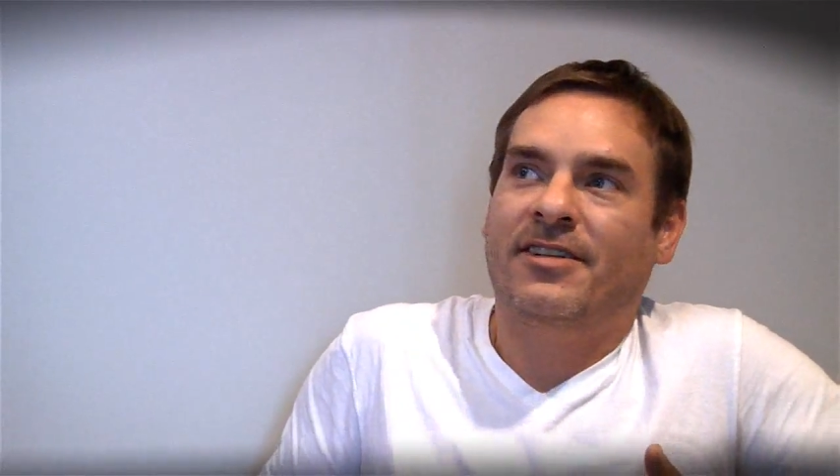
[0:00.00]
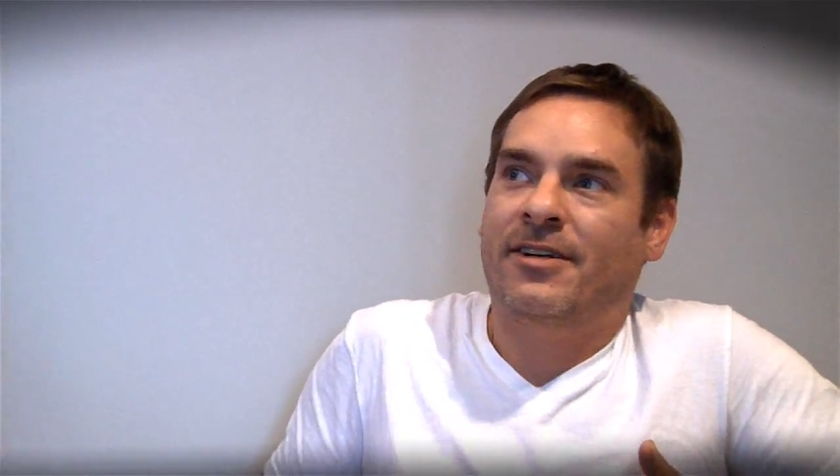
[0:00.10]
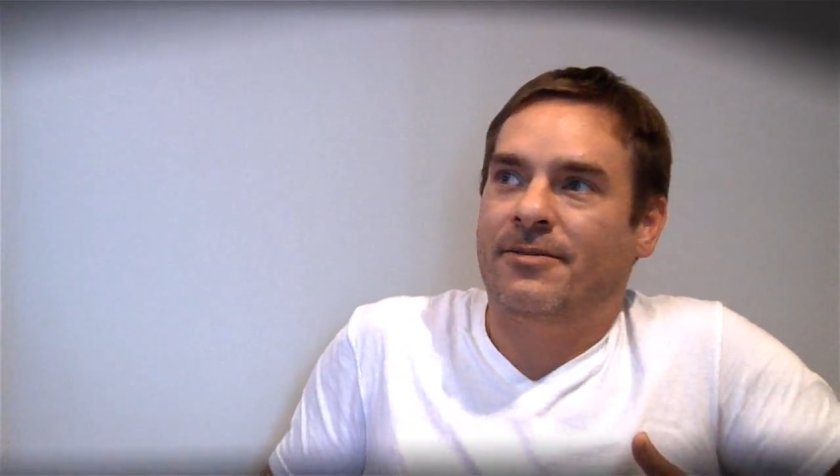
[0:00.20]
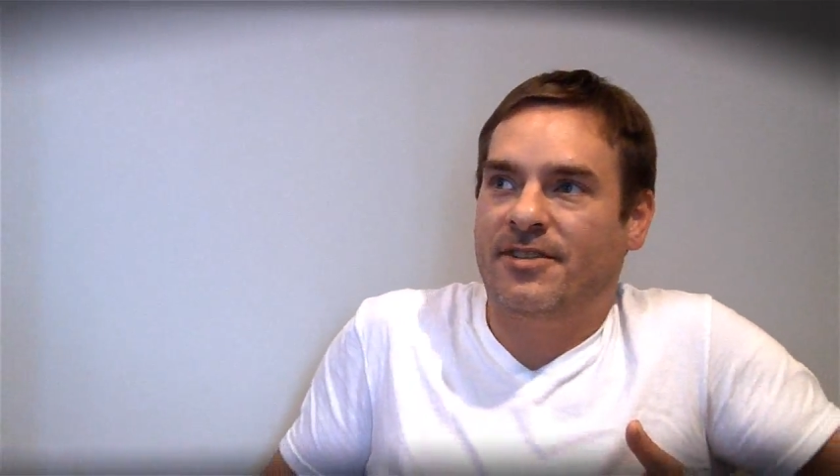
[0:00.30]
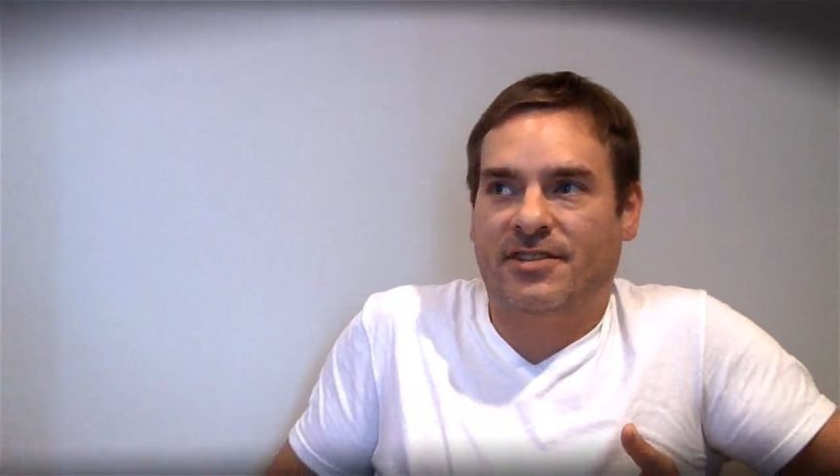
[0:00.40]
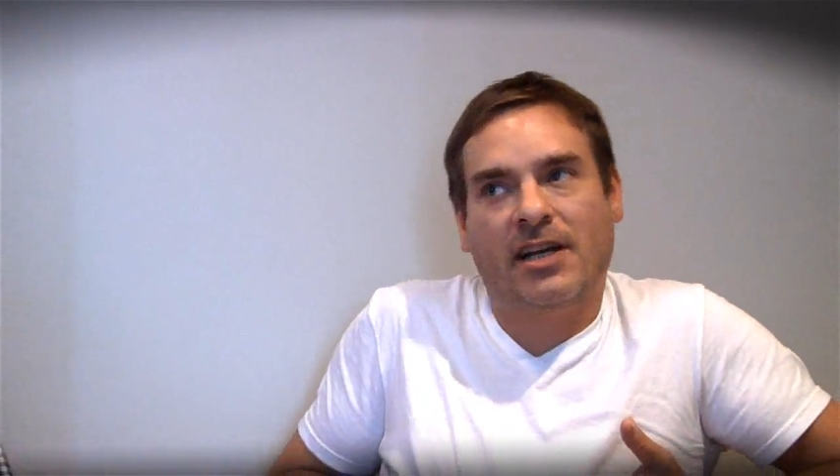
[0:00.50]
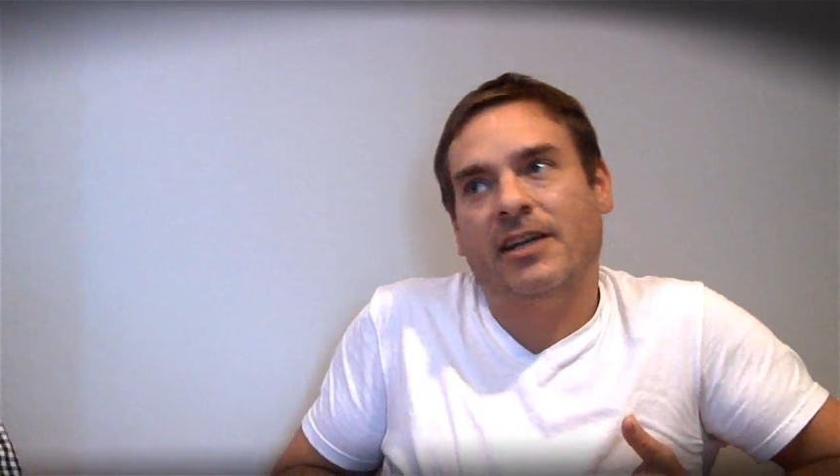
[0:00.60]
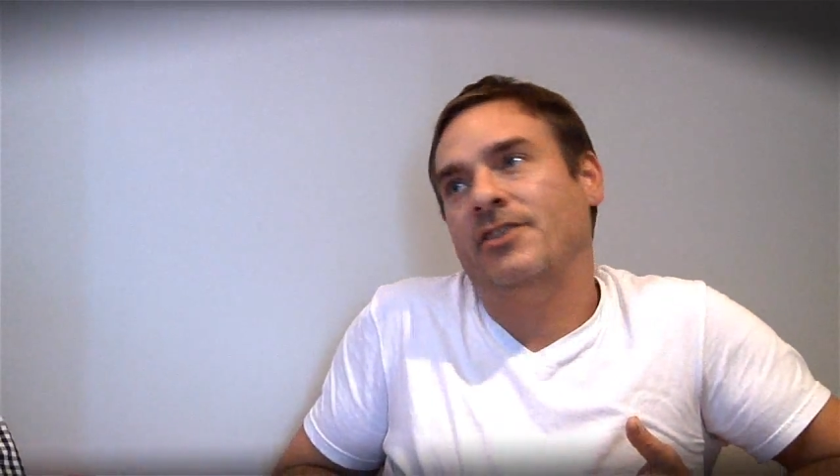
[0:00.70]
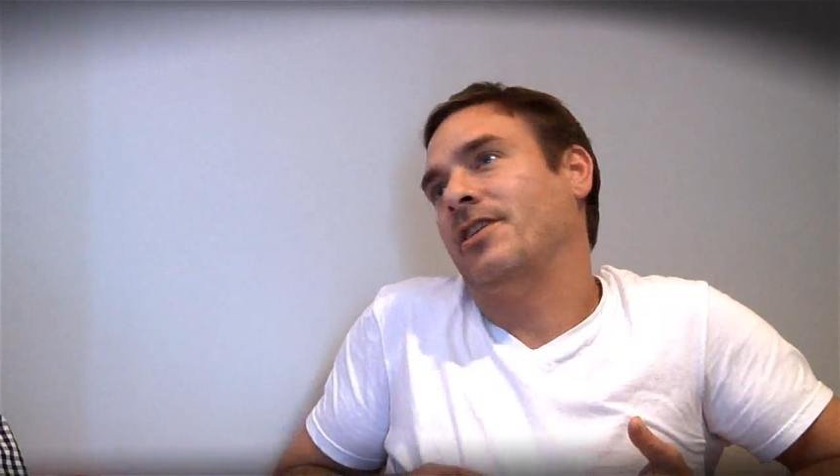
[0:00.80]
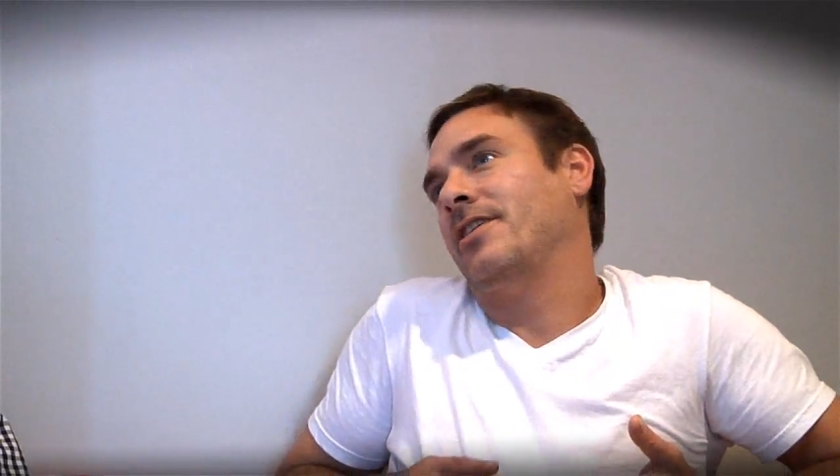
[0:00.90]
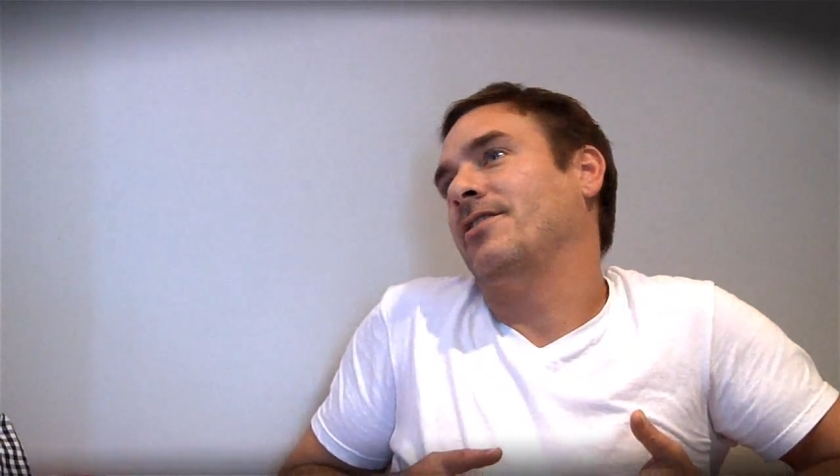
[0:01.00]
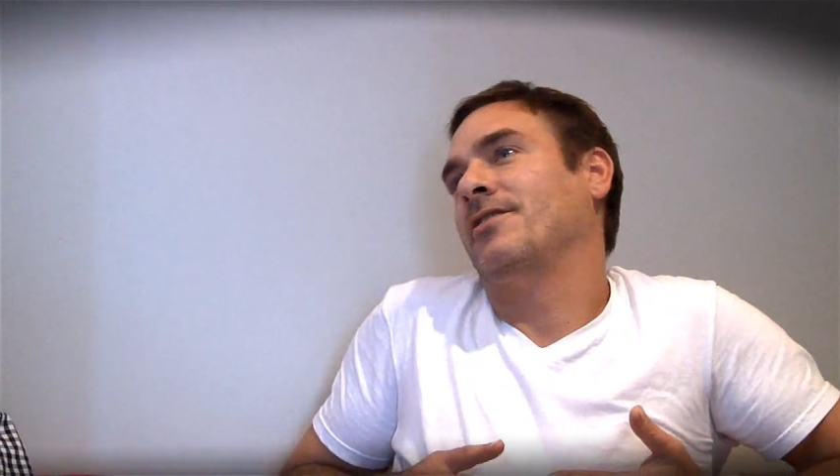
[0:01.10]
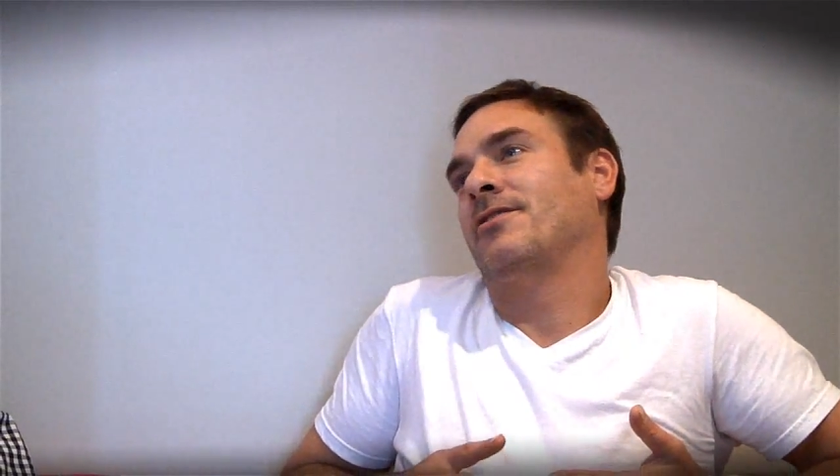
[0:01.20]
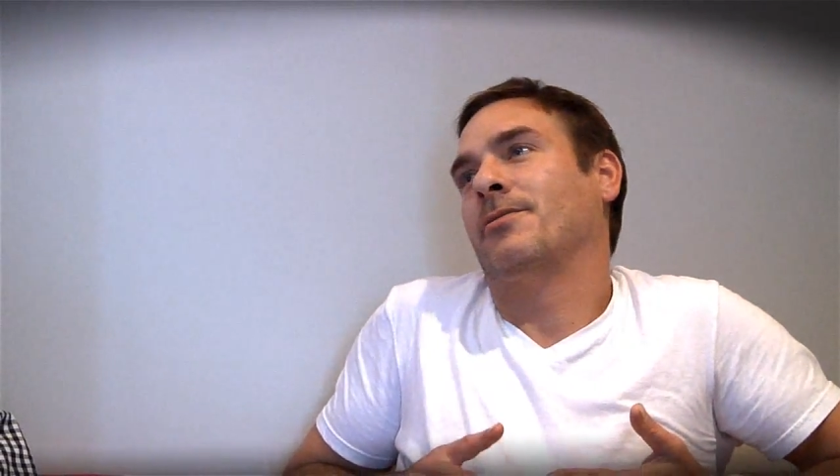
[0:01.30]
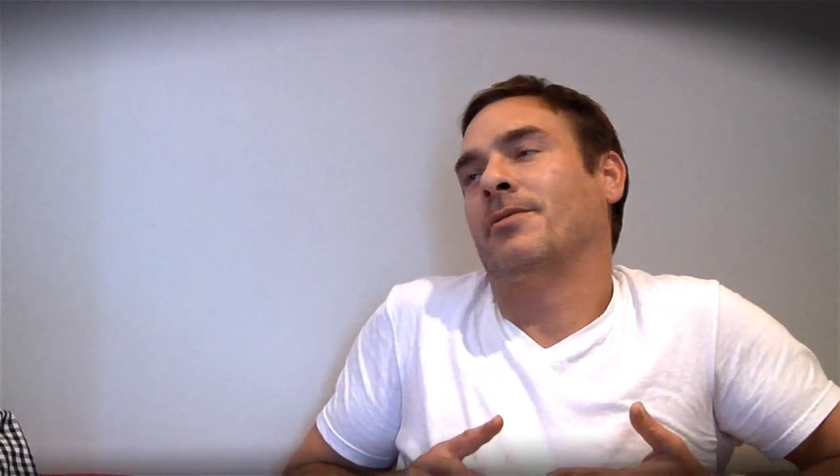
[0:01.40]
you know design
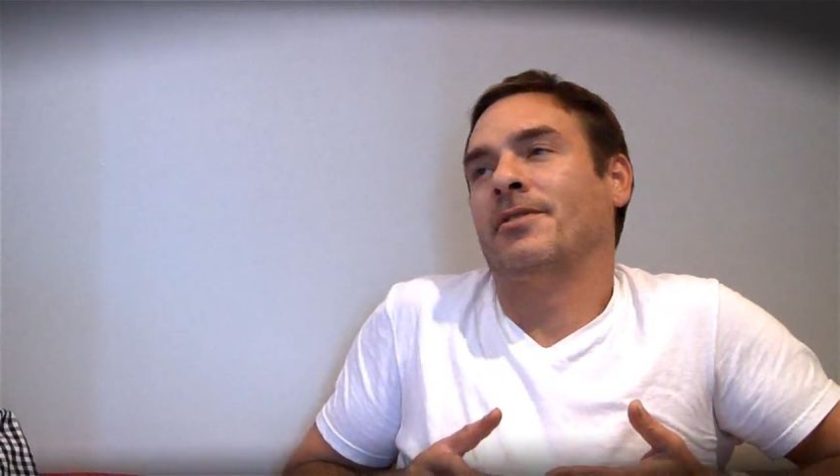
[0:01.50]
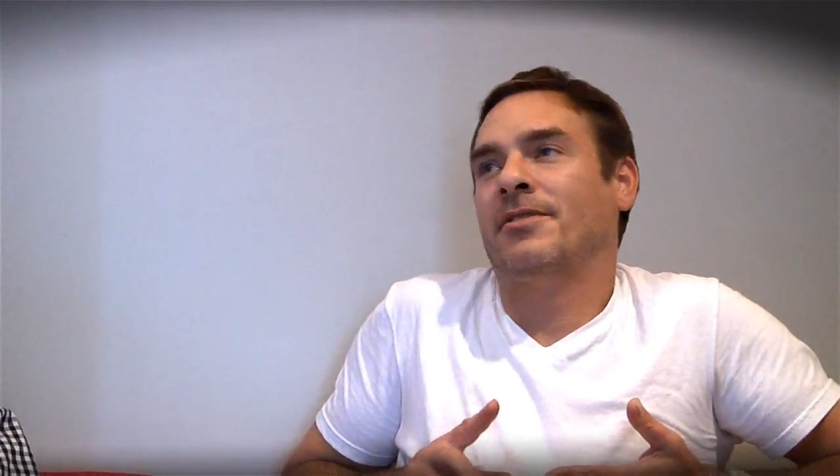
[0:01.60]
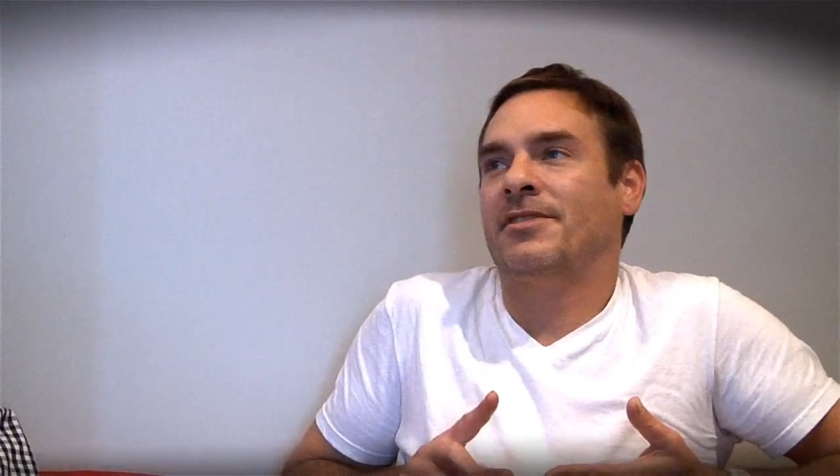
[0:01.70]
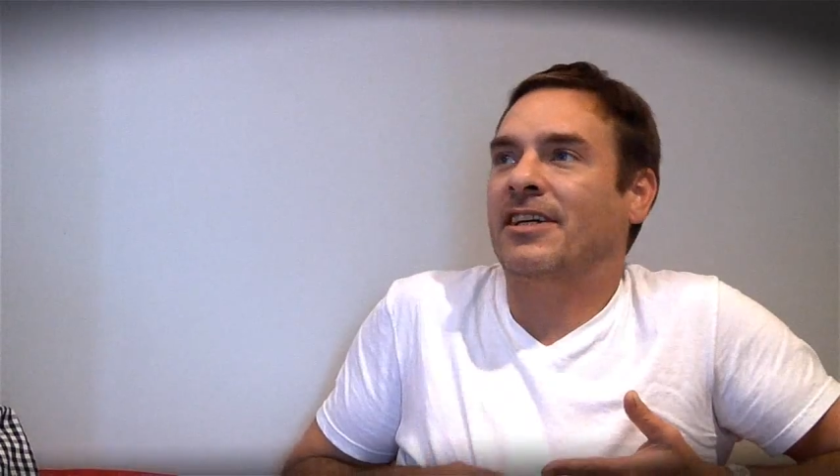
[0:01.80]
changes or